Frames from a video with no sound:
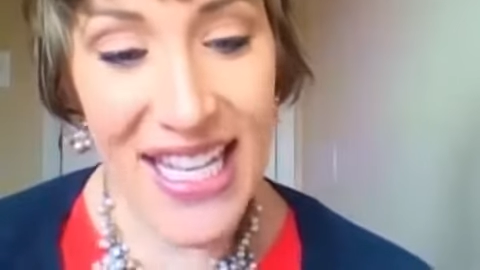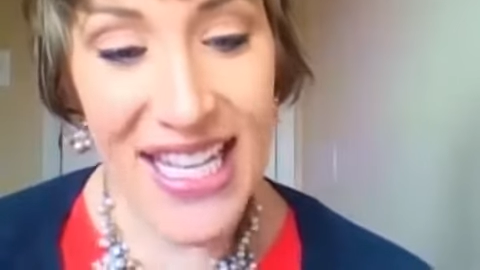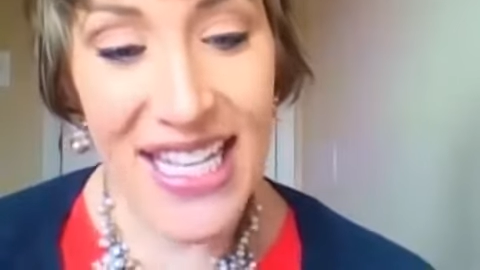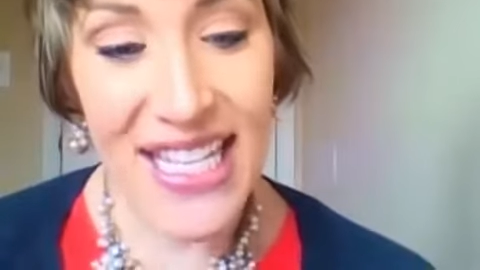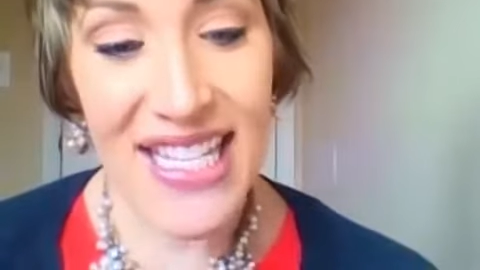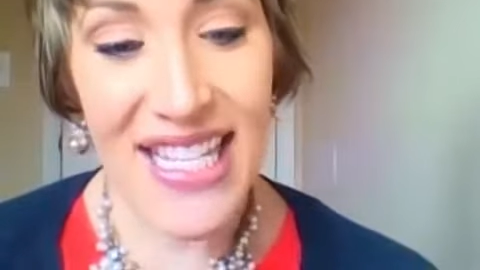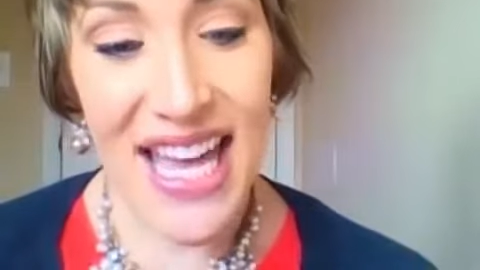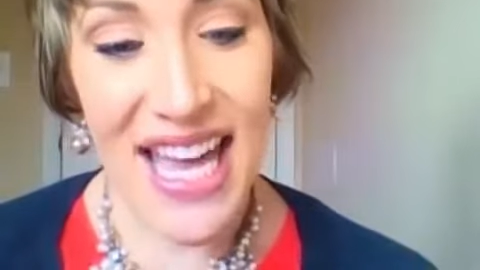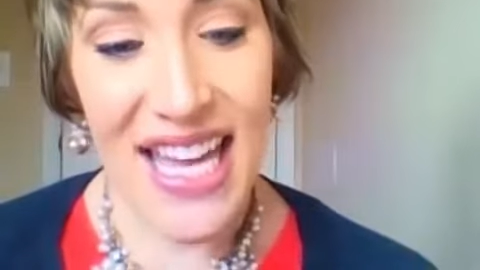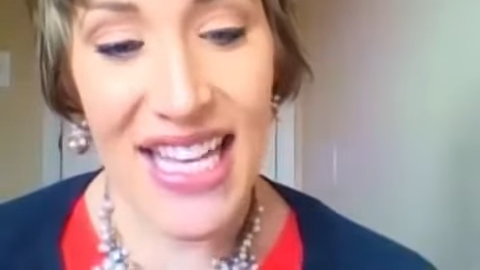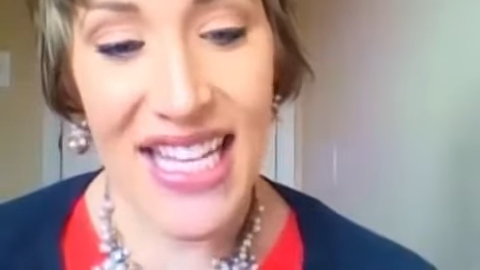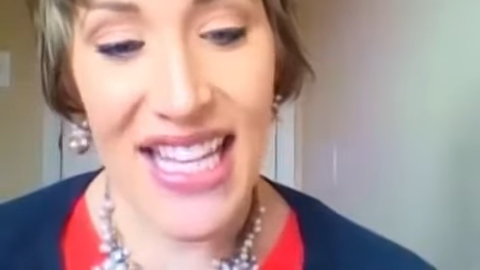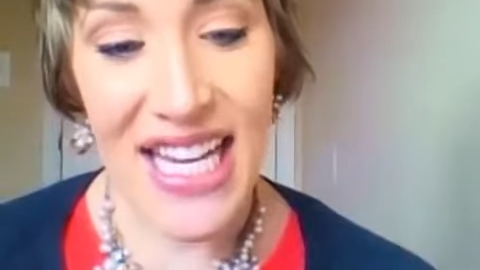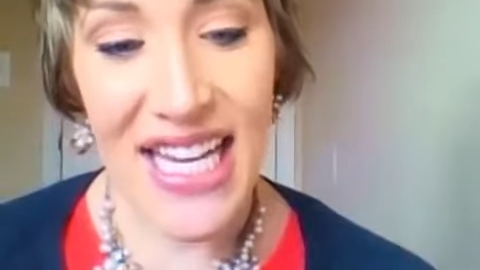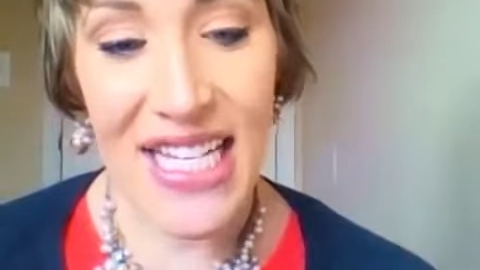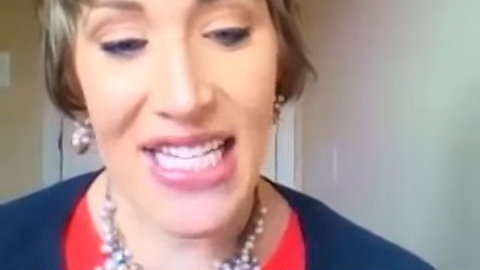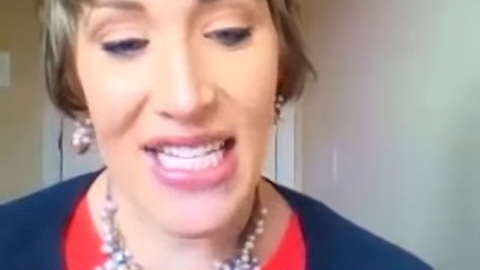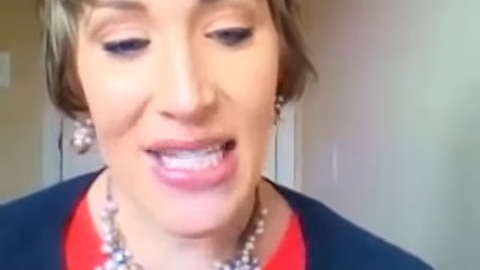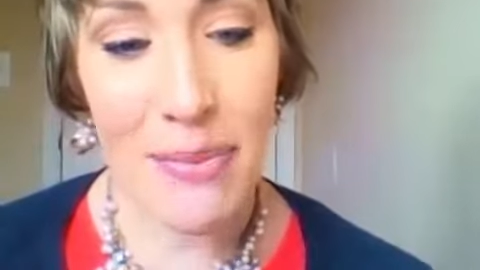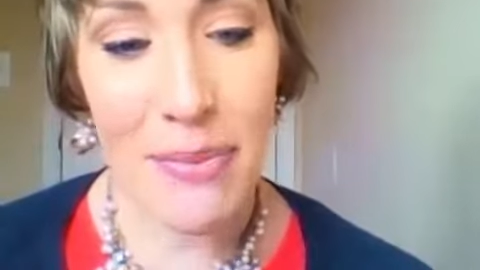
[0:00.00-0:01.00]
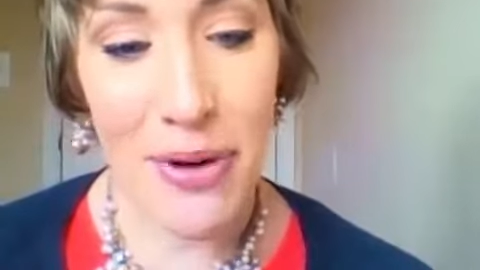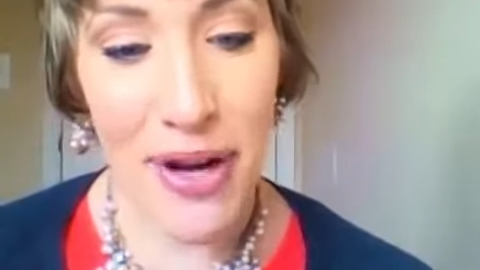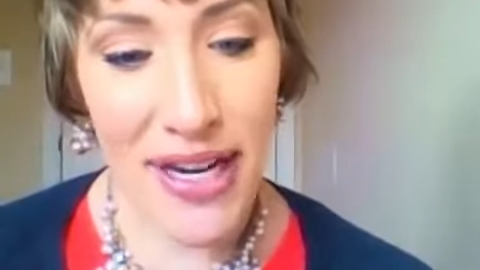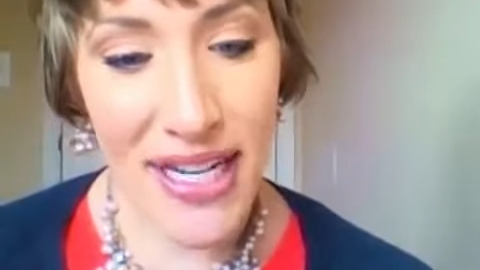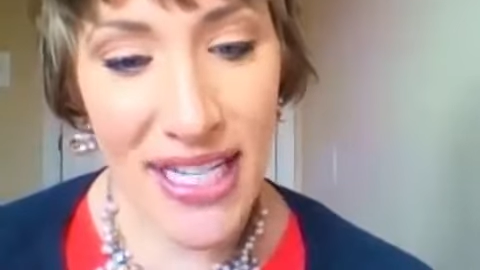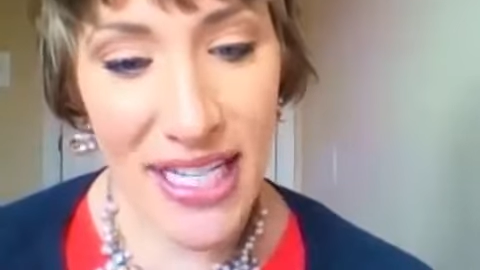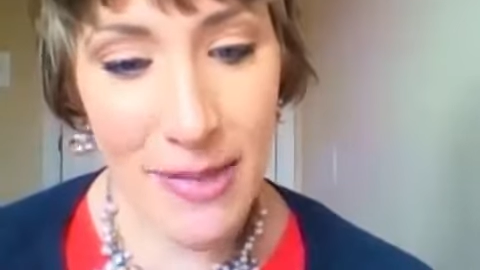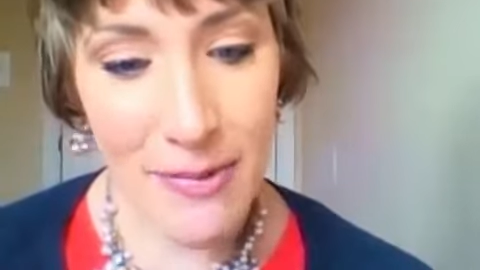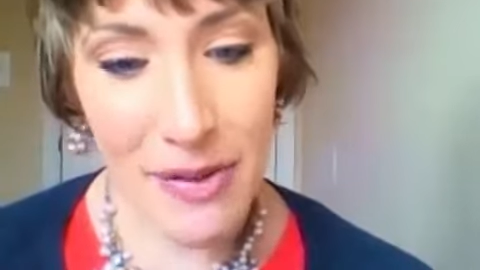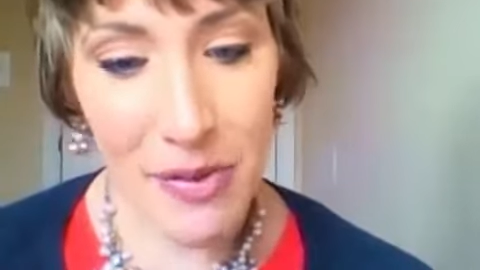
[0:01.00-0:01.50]
said that it
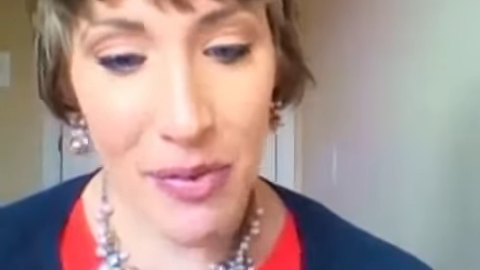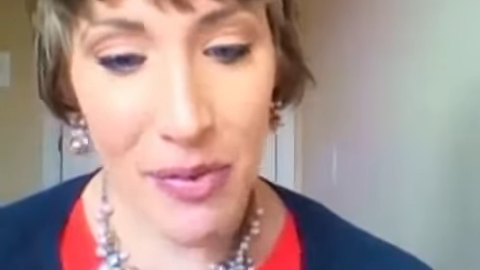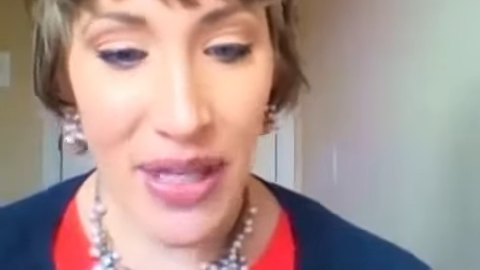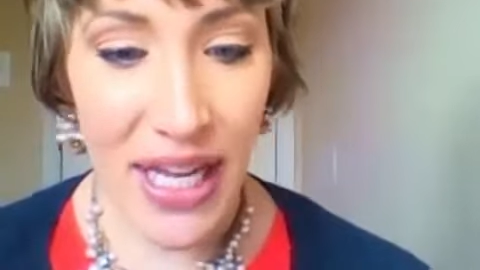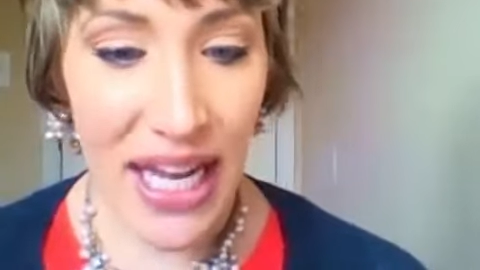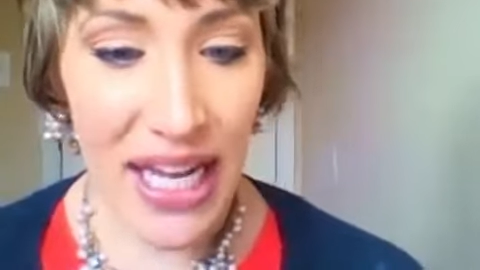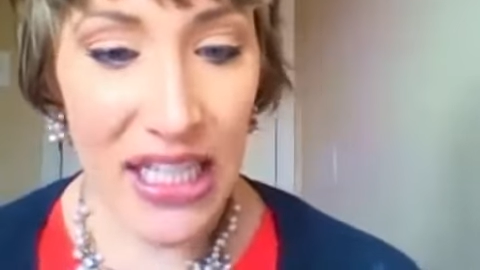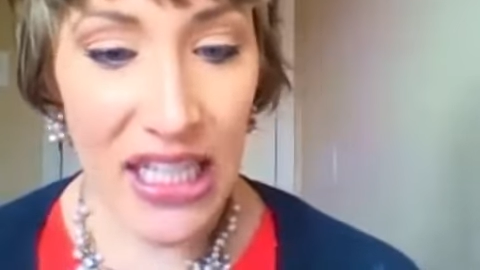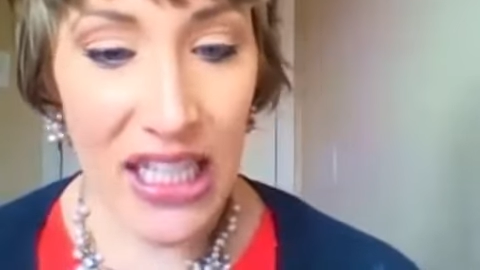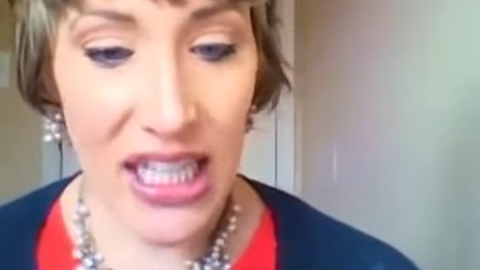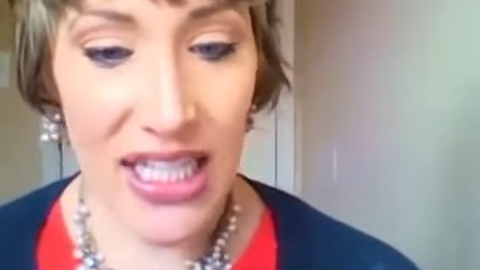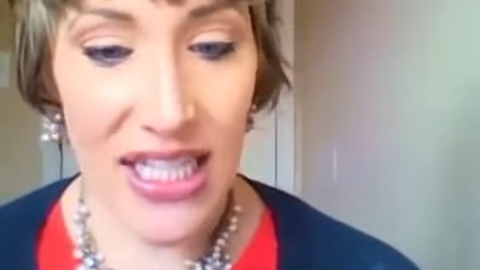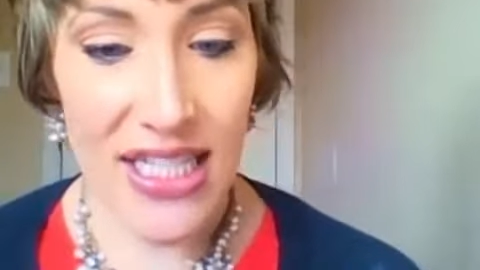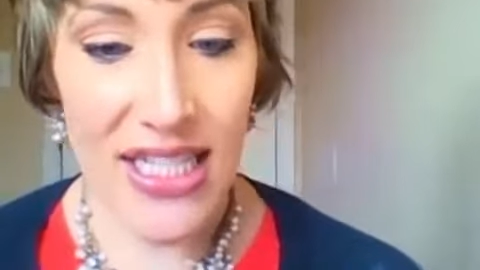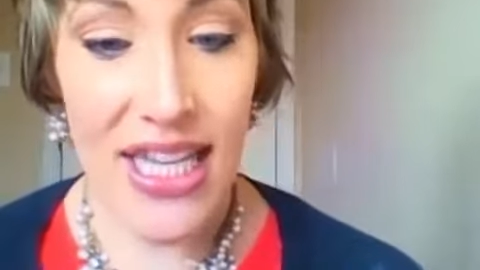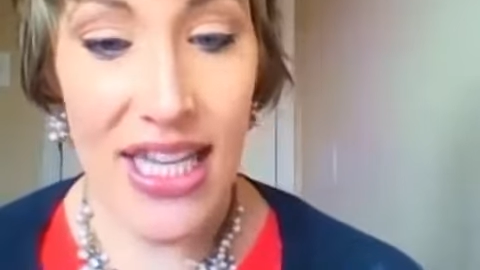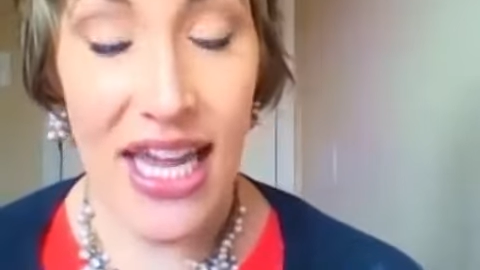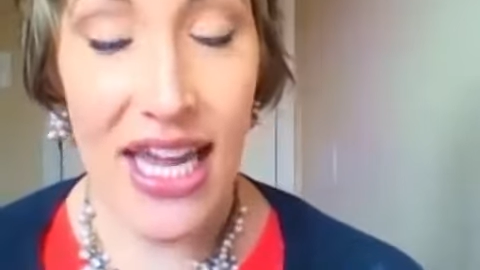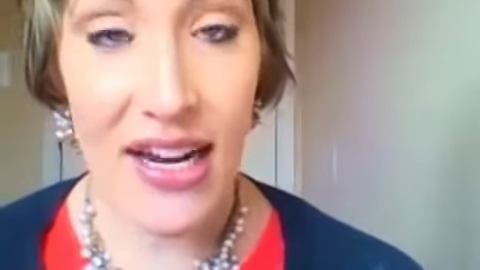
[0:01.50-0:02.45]
surprised me when we analyzed the